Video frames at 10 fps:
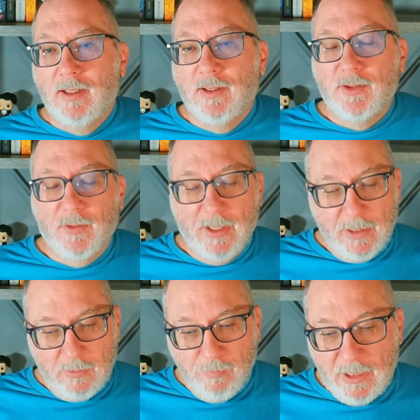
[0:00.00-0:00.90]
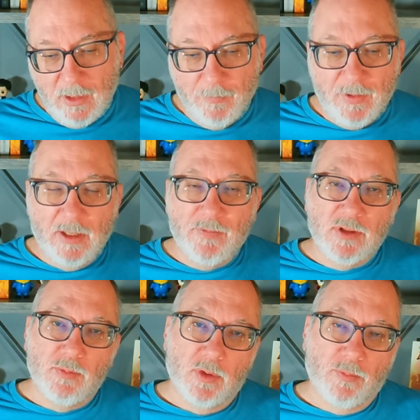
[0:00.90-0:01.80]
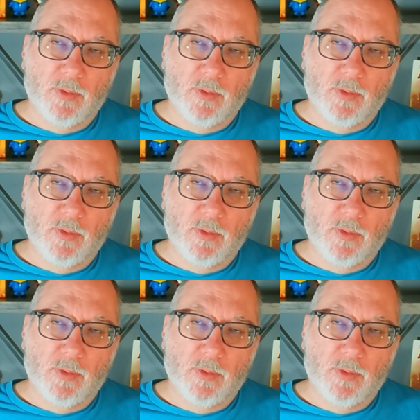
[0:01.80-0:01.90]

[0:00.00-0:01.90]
So they meet up. They have the smoke